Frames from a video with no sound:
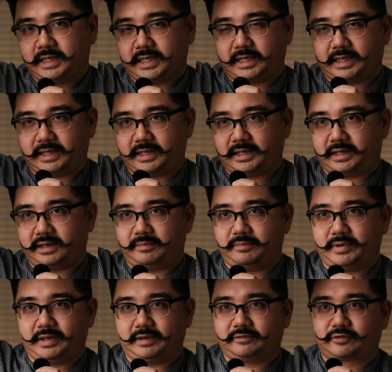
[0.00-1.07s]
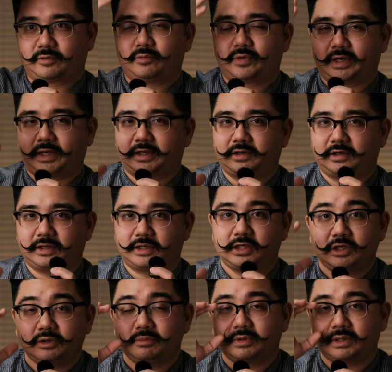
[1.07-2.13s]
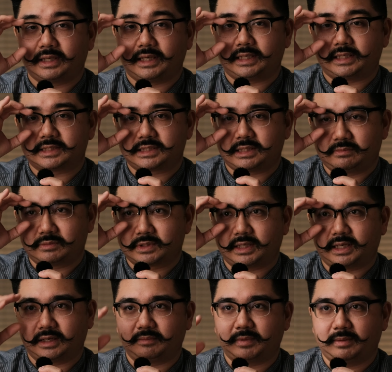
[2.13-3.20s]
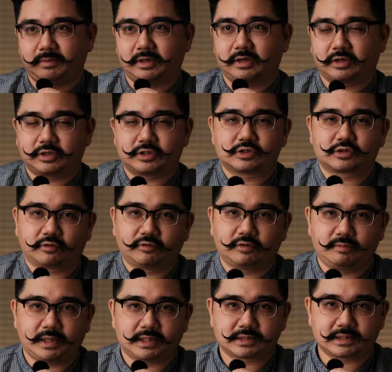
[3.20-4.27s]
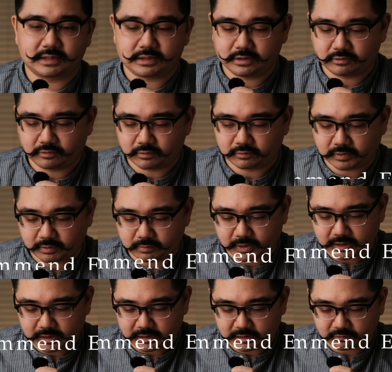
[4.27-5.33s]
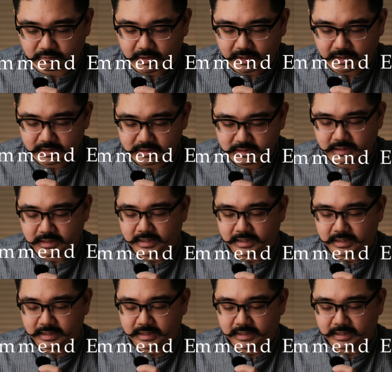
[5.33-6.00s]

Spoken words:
But from what I could accumulate, it seems like maybe on a conservative basis, you don't really want to eat the rind.